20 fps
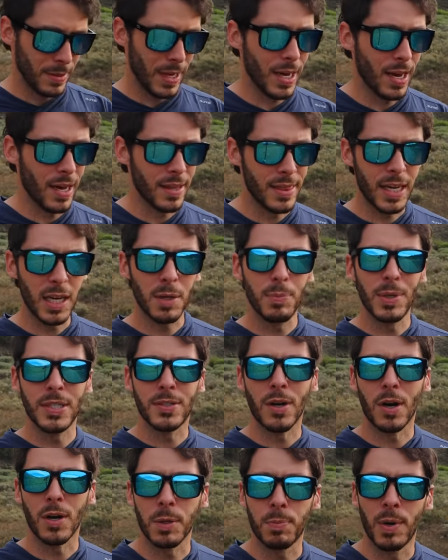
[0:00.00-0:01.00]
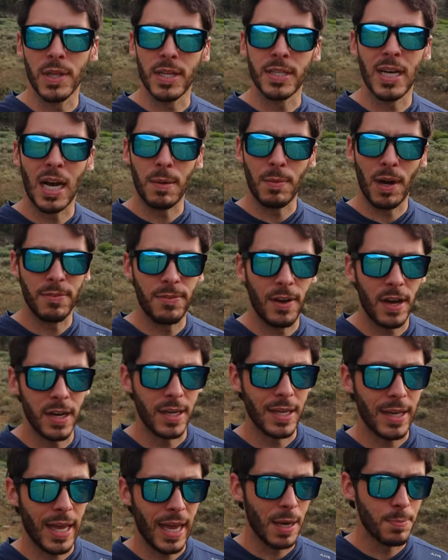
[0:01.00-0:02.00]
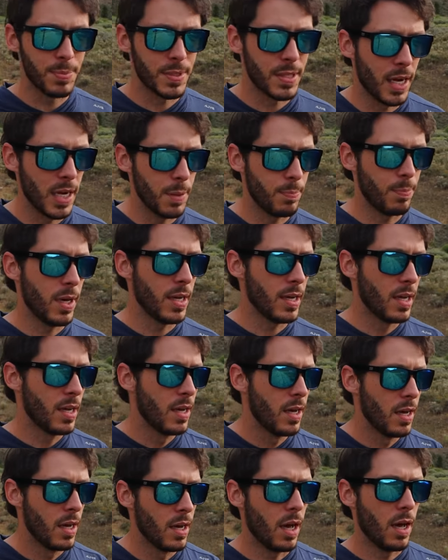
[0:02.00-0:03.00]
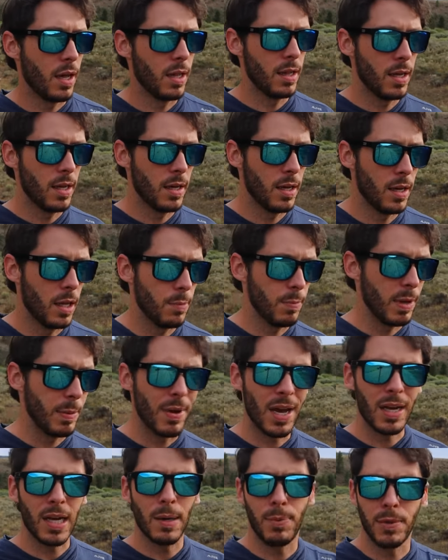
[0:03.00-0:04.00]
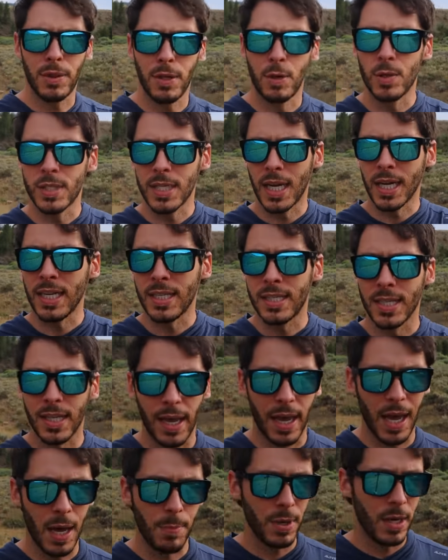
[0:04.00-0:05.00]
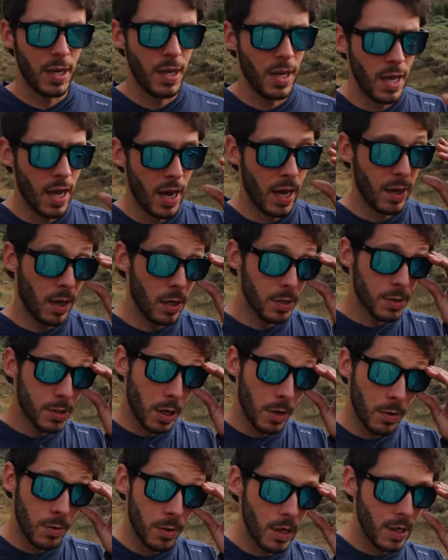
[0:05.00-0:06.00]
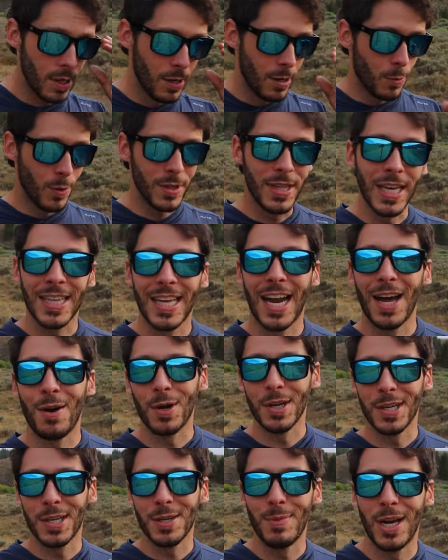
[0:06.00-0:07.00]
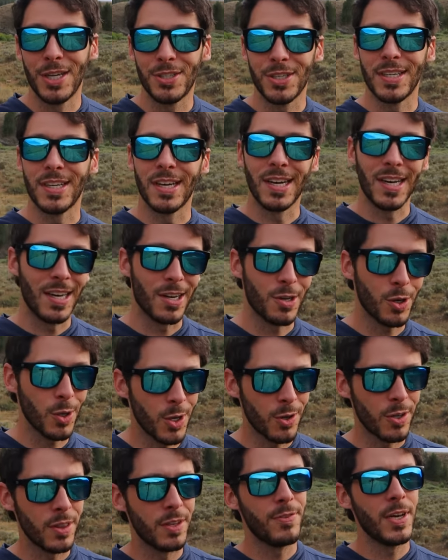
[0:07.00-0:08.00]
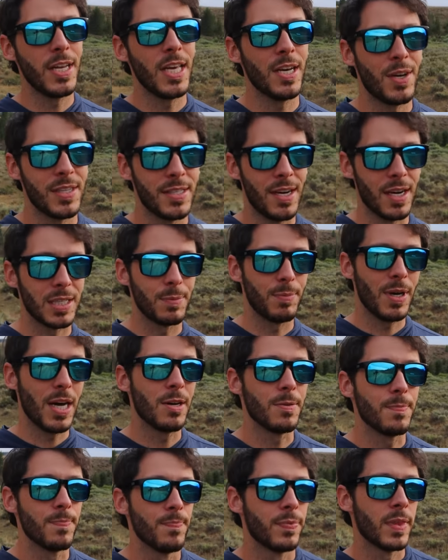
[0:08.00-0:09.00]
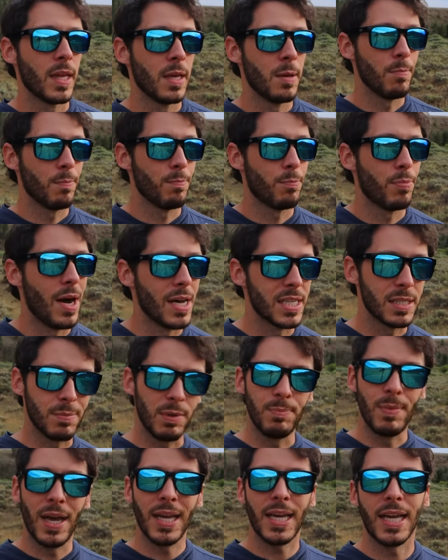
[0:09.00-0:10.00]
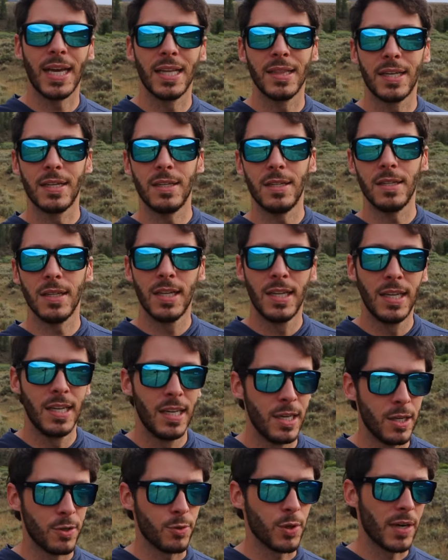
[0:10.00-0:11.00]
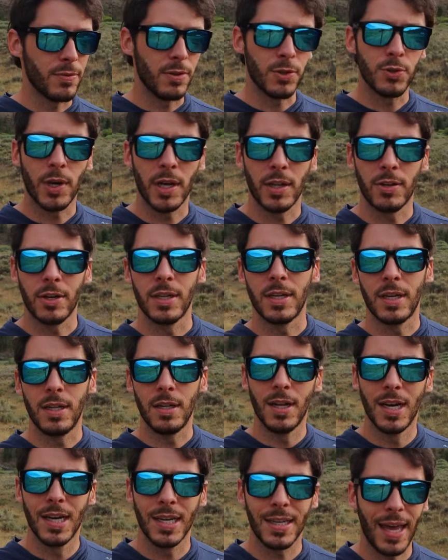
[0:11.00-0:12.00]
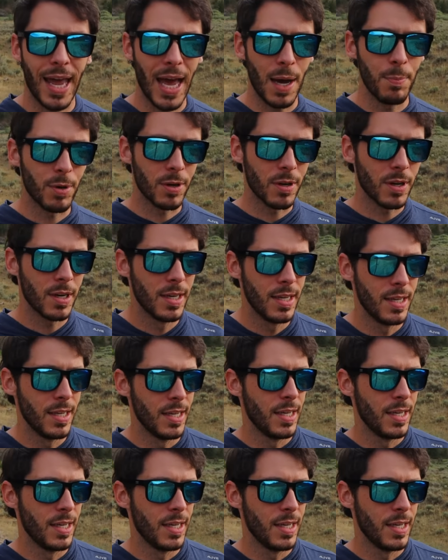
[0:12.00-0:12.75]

yeah, I think it'll be dark by the time I find a campsite, but I'll, uh, I'll meet back up with you once I get to camp. And also, one thing that I wanted to mention, uh, earlier in the video, I talked about possibly making a little travel trailer, a little camper.